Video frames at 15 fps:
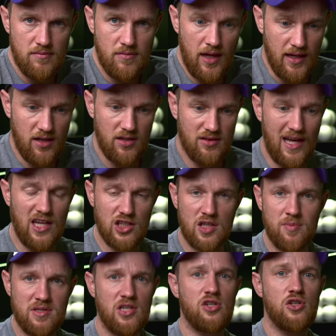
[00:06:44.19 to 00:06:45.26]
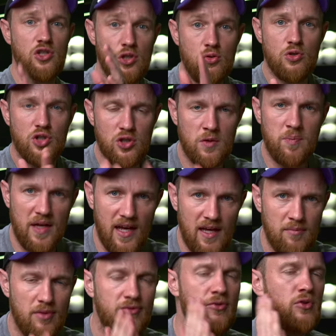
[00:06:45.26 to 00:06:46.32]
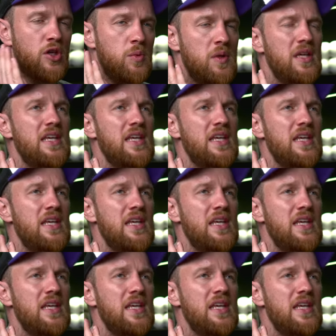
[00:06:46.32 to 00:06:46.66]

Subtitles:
Like, that's the position you should be in before you